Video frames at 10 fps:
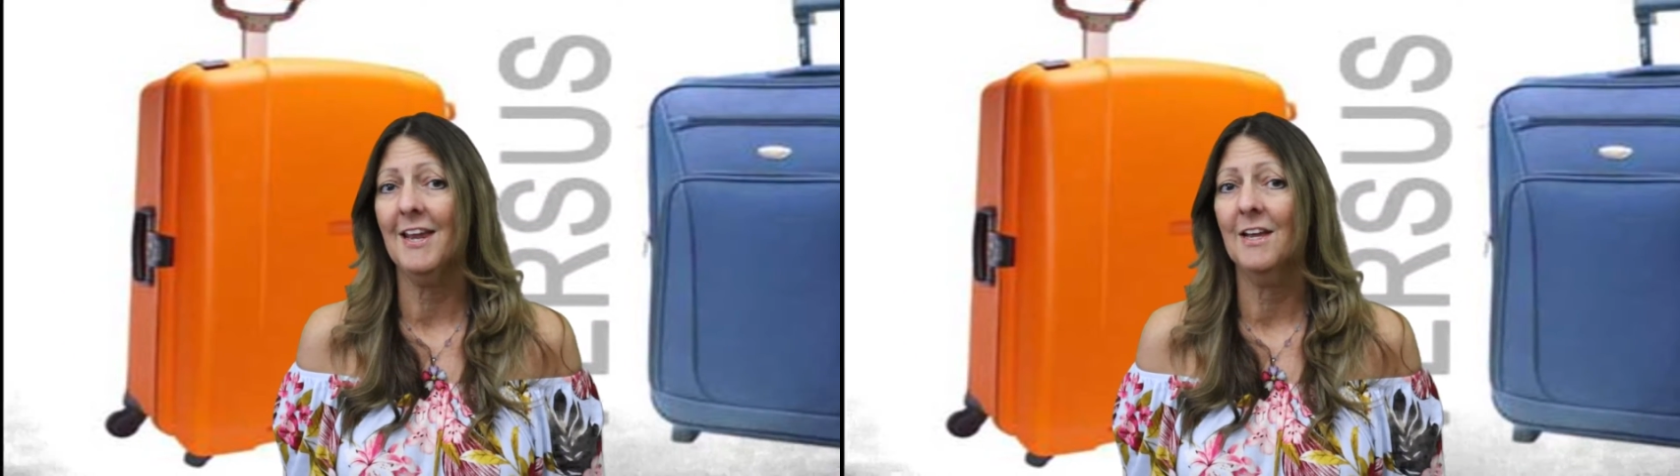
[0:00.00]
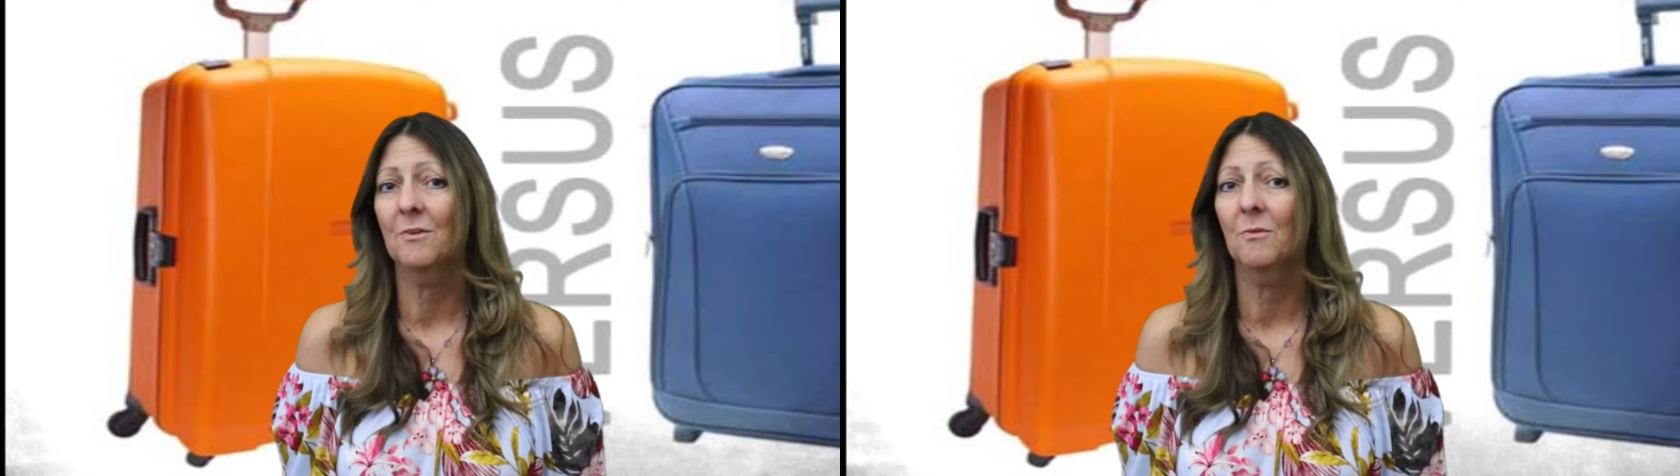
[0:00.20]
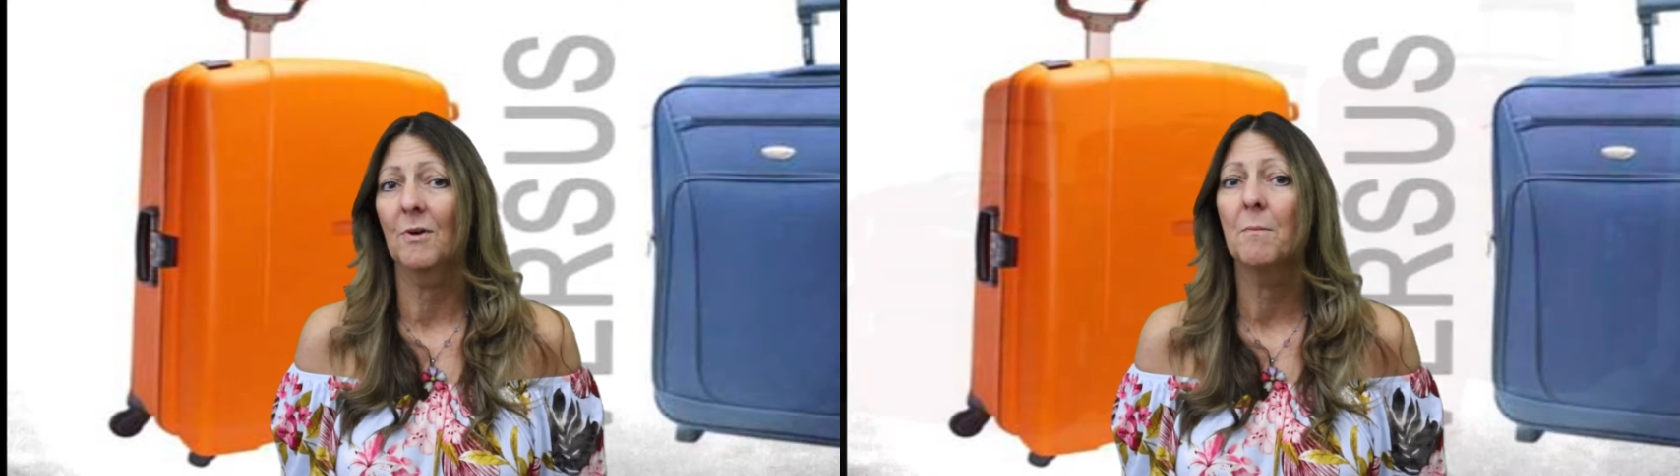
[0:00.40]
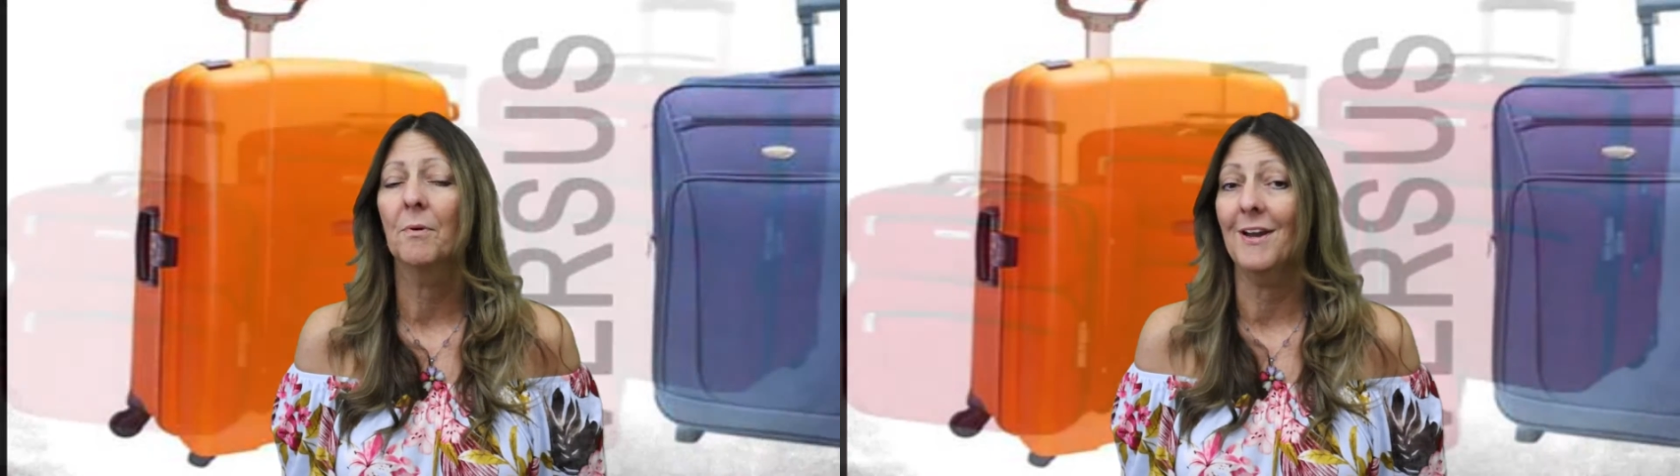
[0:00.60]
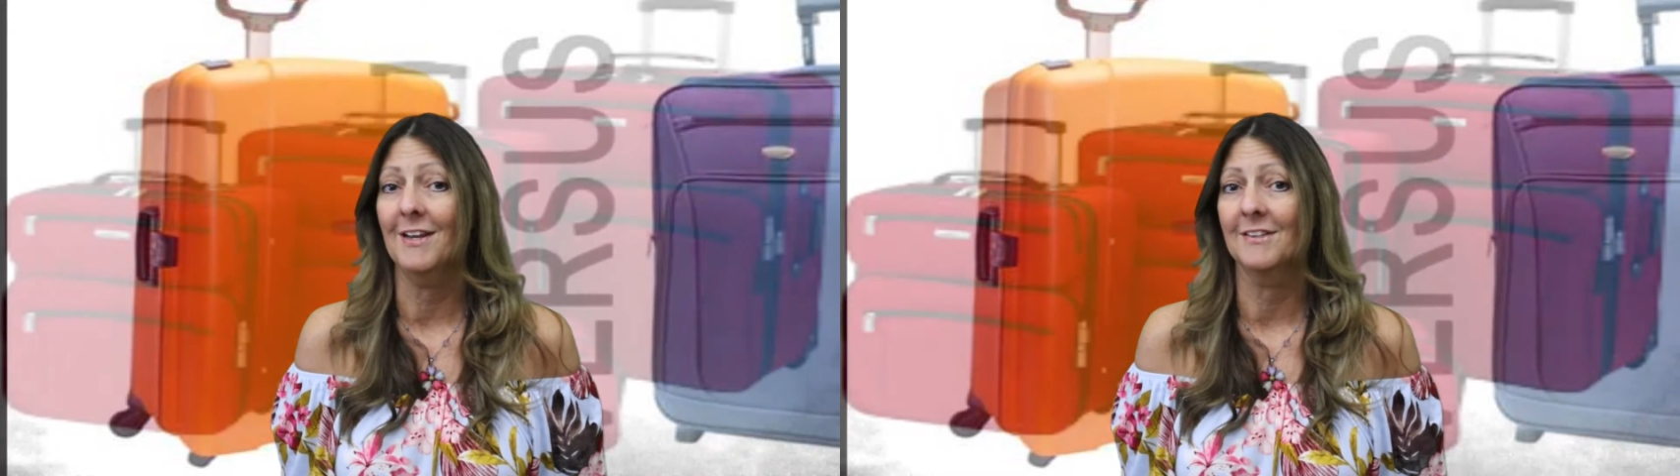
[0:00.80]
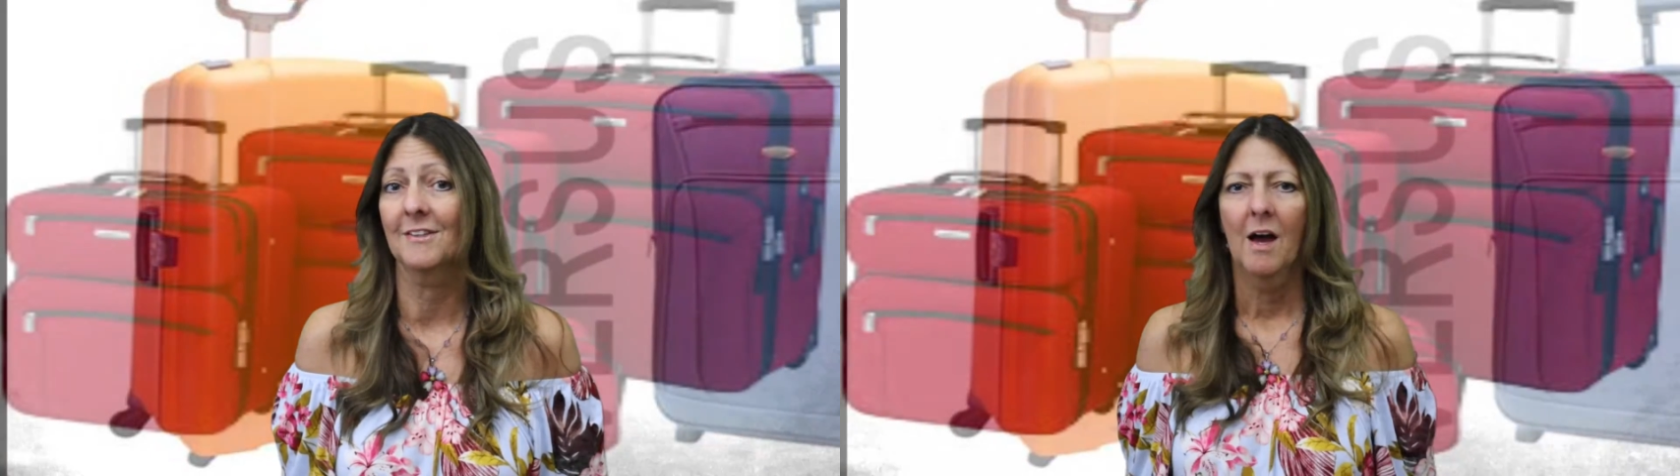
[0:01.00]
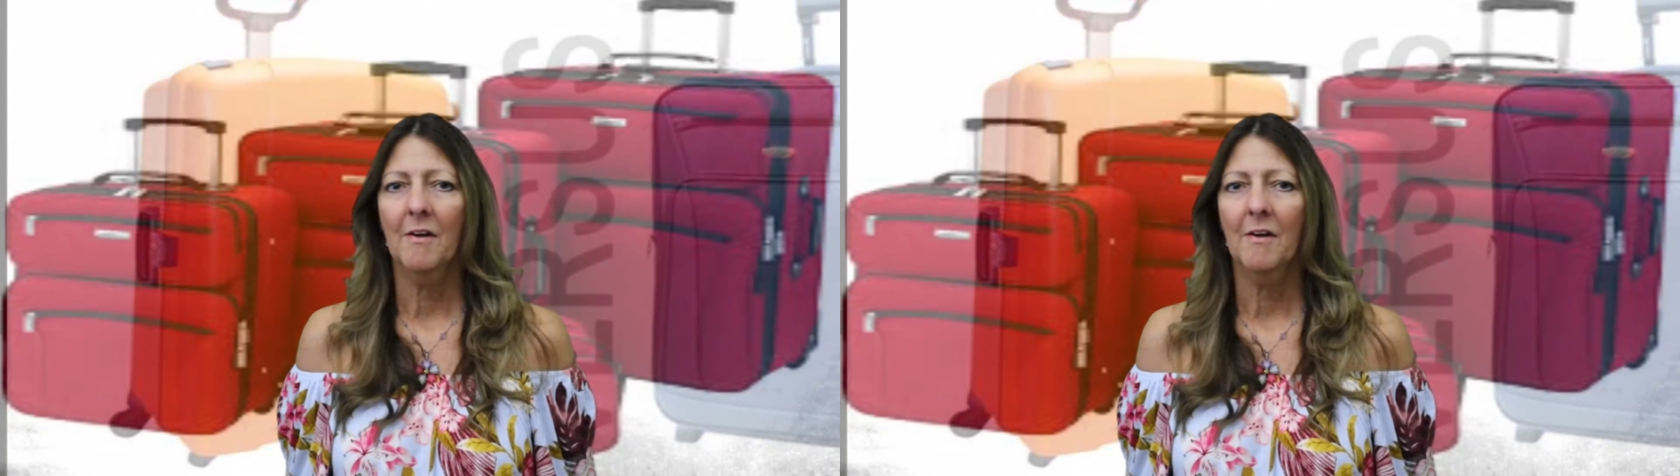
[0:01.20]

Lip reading: and what brand.